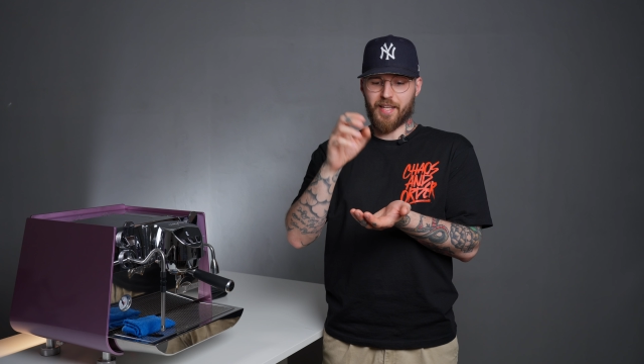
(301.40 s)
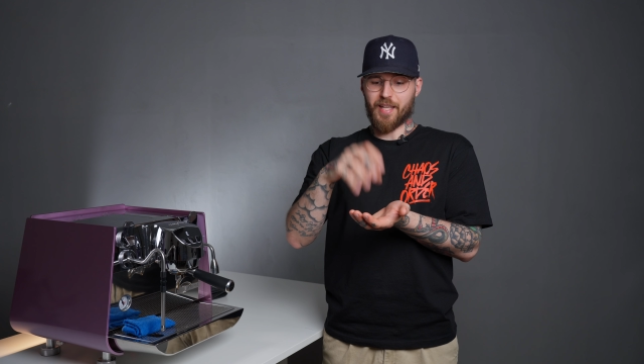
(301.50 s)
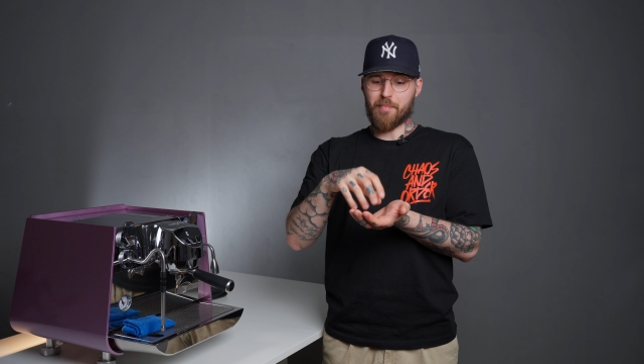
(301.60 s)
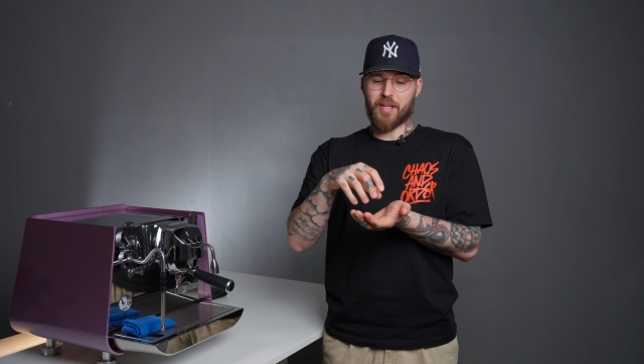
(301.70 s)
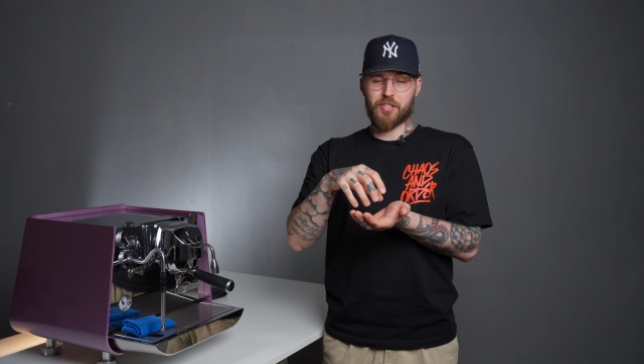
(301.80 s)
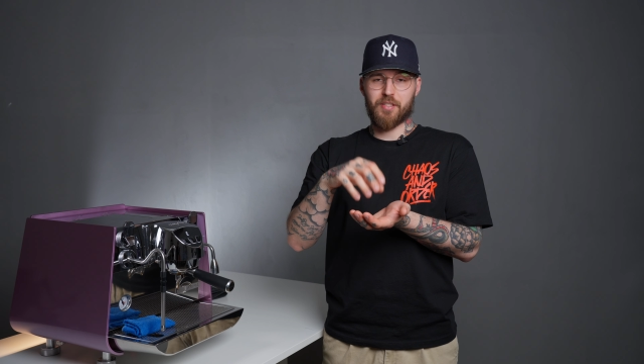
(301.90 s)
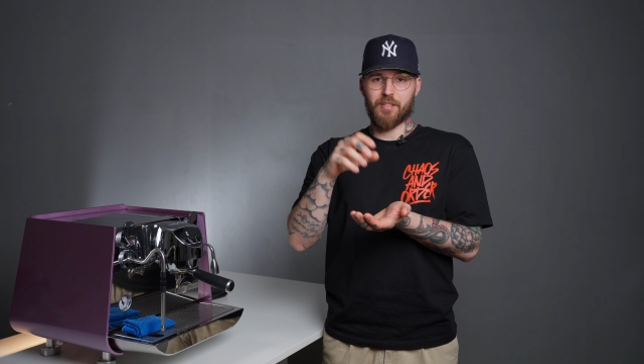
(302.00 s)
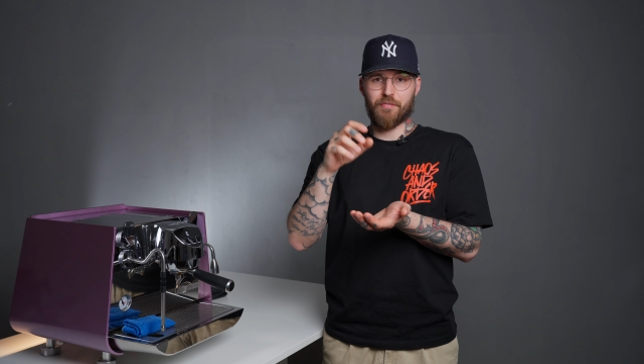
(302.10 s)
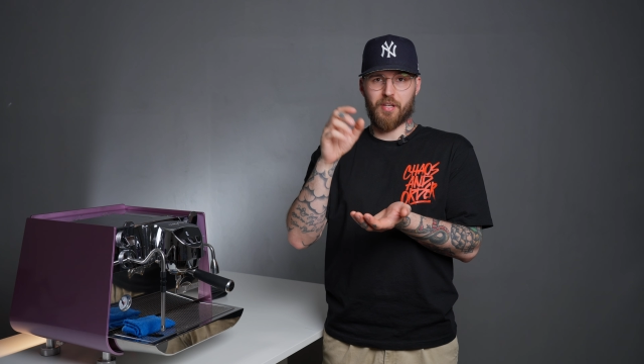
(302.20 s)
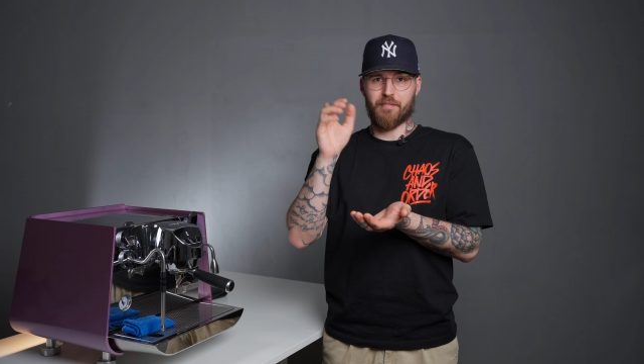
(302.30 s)
Like imagine
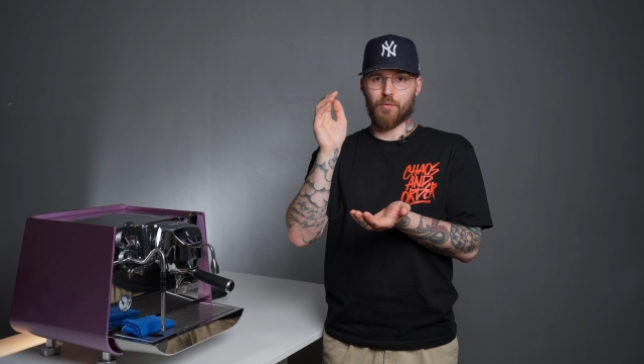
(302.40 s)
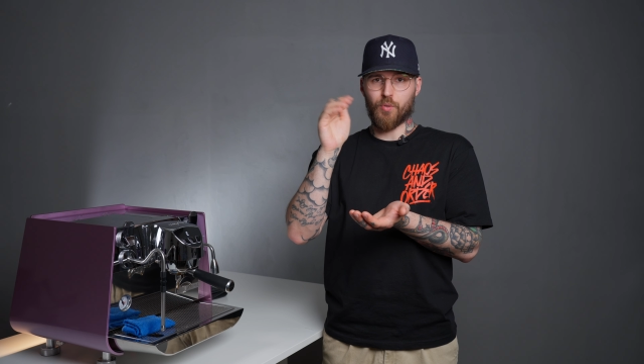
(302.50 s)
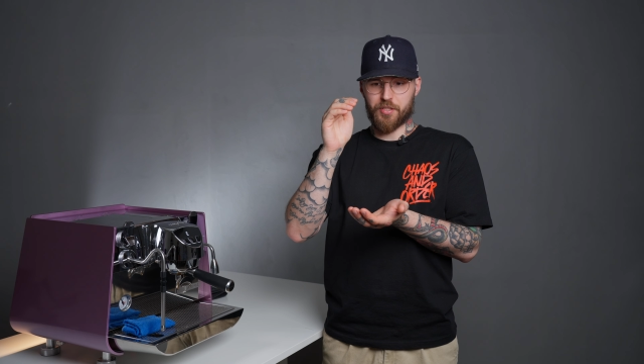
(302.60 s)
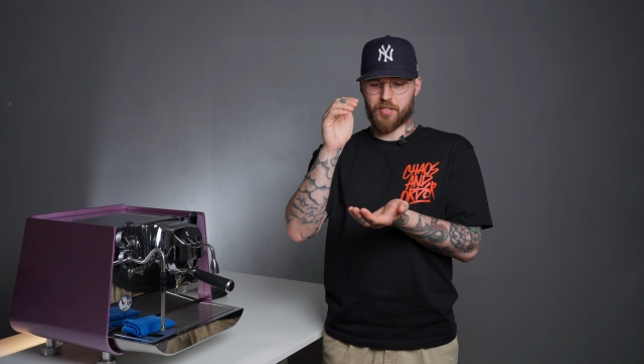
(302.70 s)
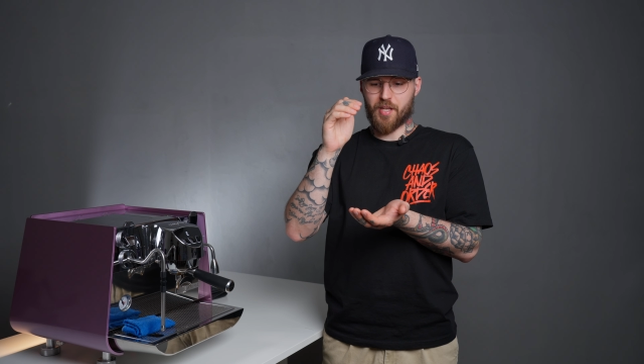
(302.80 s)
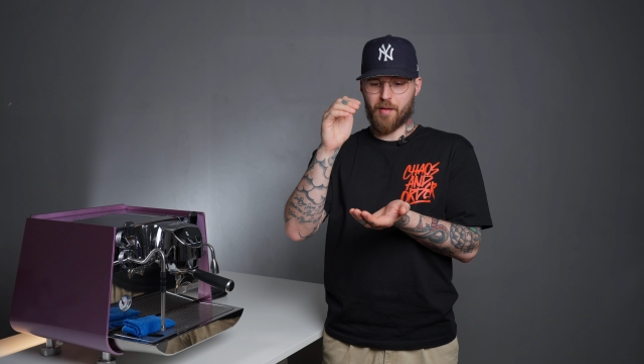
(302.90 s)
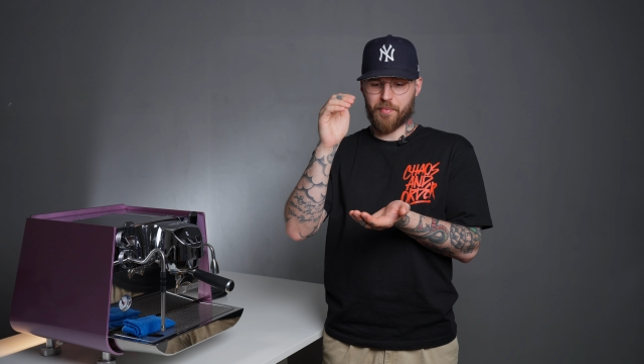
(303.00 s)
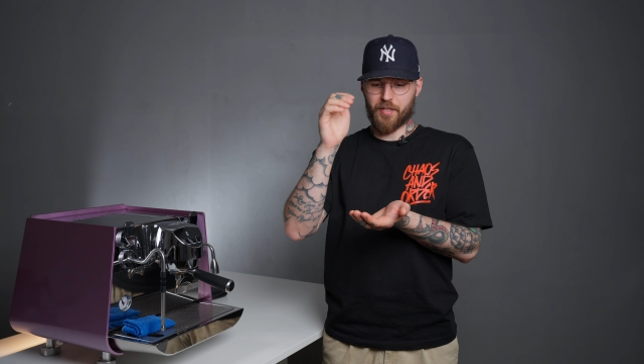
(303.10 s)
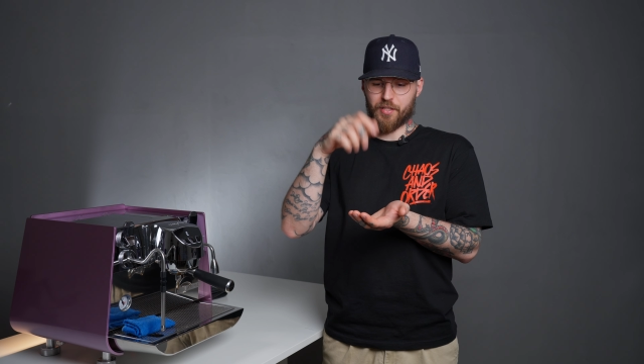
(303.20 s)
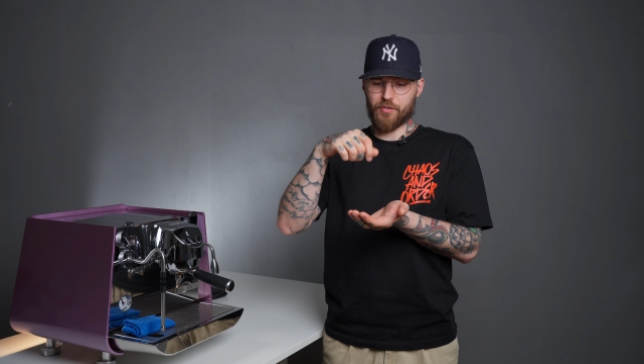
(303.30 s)
if you have a water tap
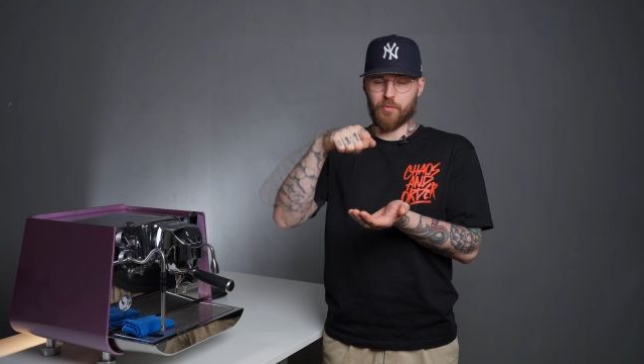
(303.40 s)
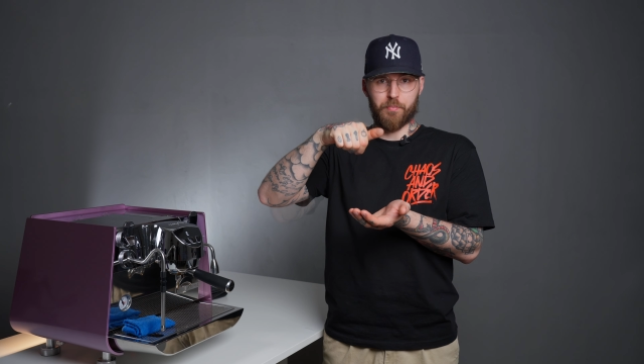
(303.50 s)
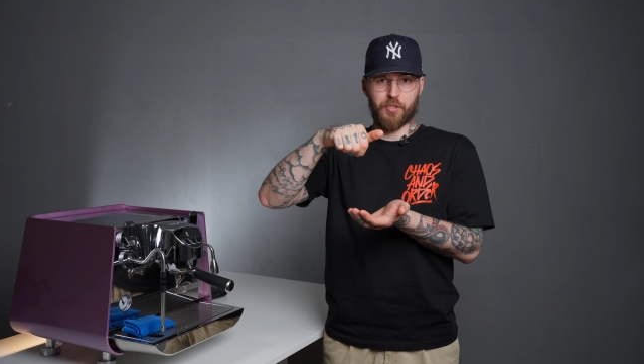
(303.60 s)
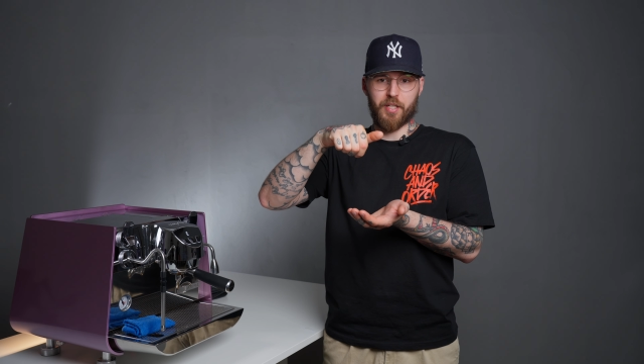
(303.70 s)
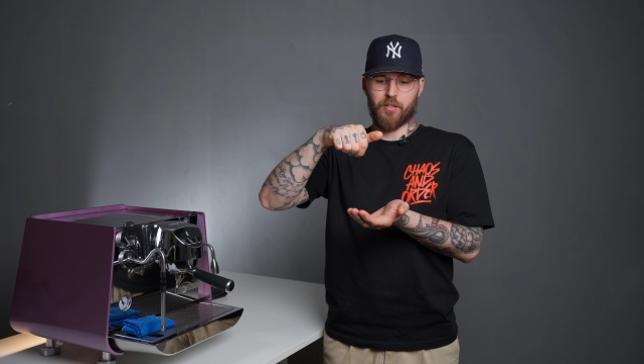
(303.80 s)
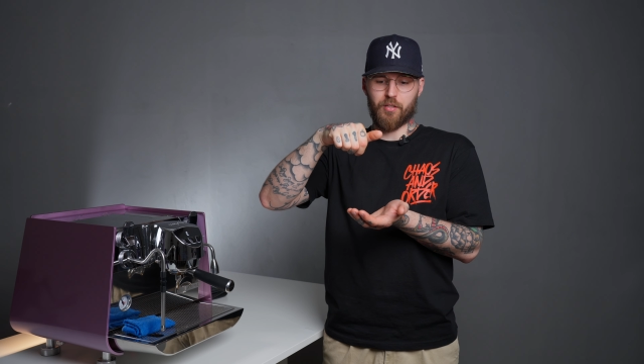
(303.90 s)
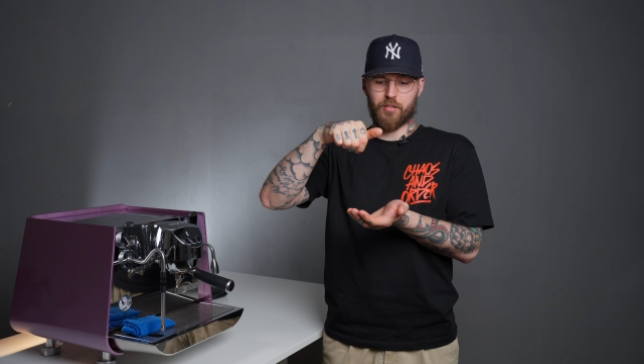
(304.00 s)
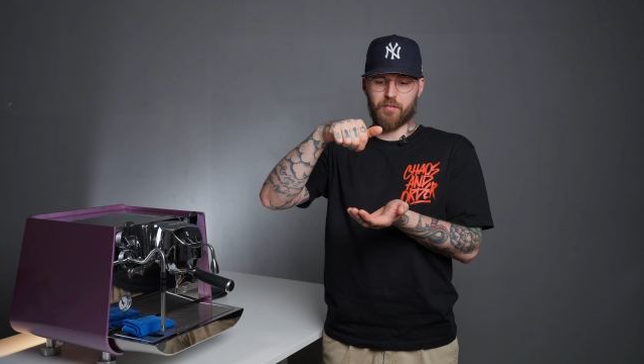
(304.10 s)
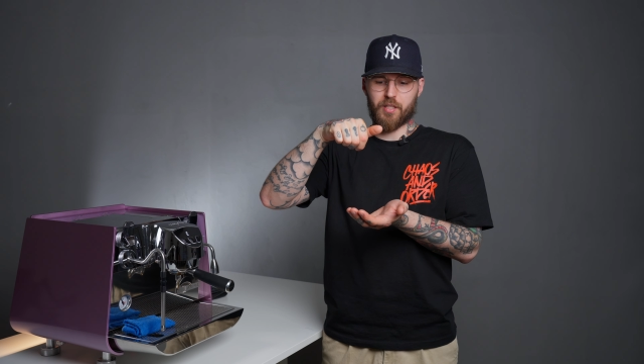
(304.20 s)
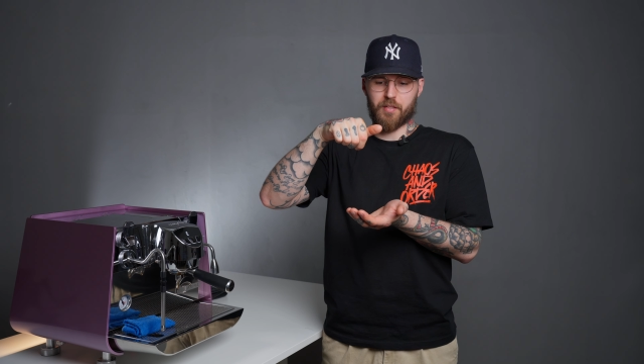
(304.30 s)
and you put it all
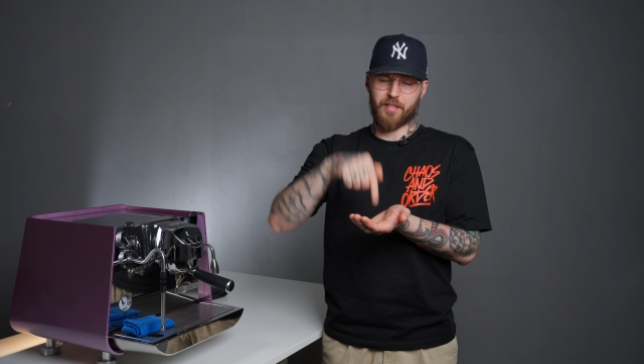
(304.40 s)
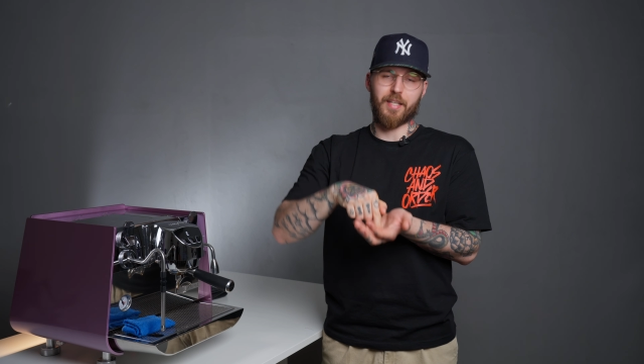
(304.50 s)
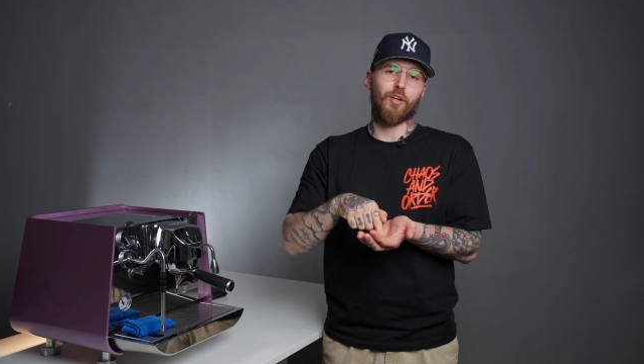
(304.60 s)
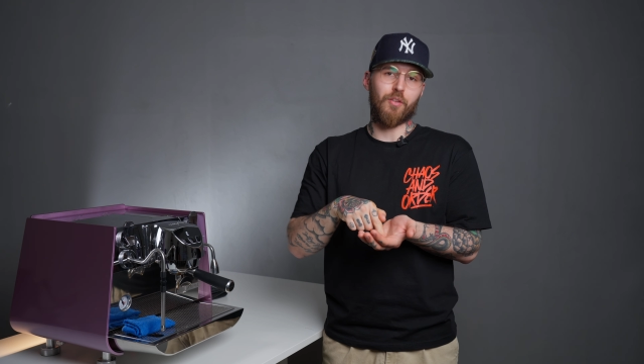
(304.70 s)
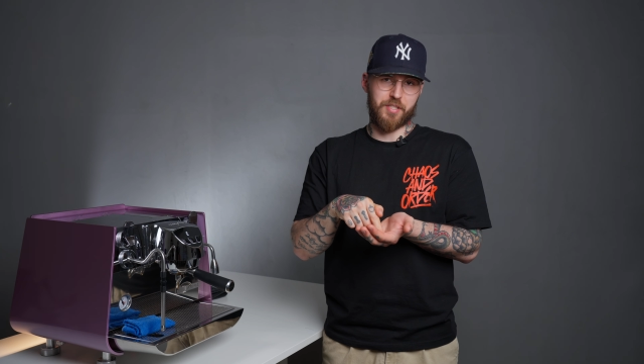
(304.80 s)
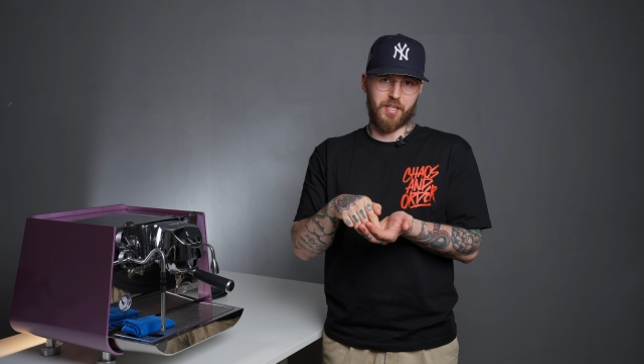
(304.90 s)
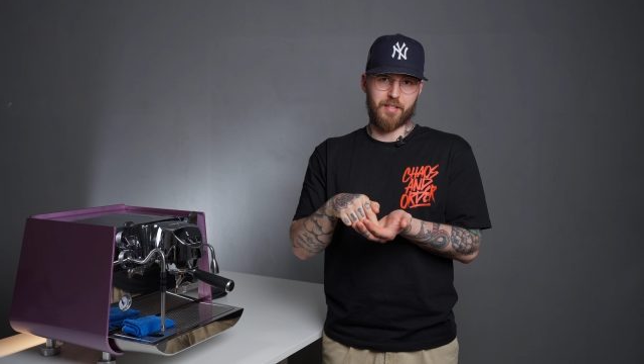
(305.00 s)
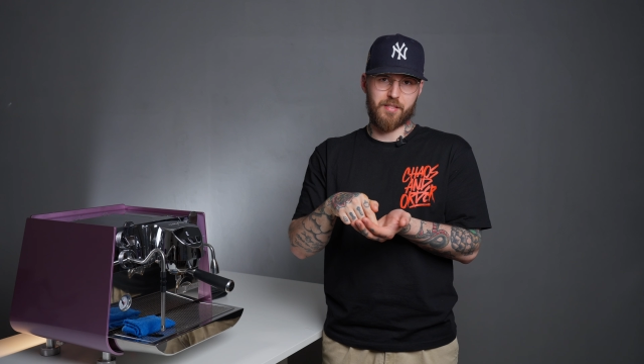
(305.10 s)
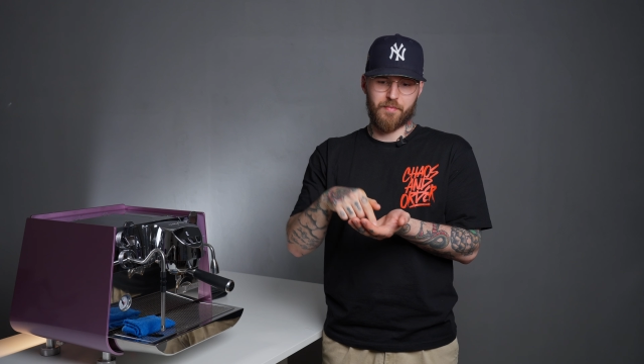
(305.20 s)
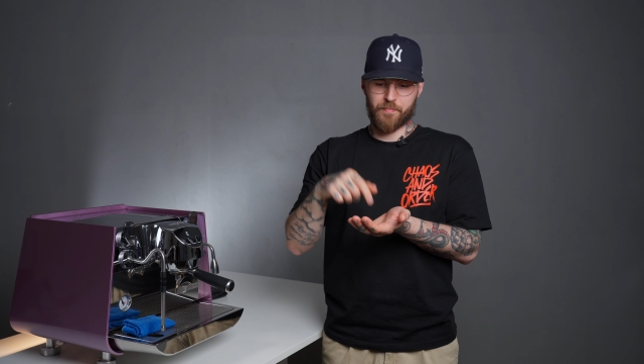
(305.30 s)
over, it all
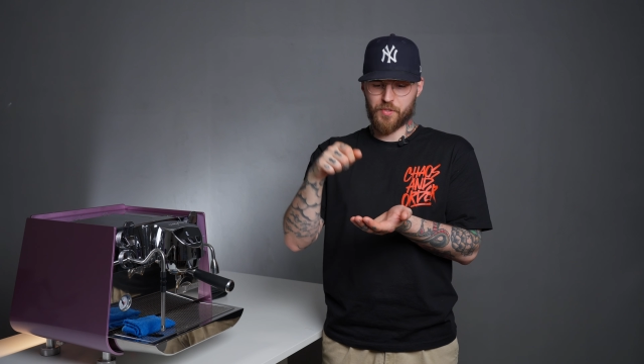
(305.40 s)
sinks.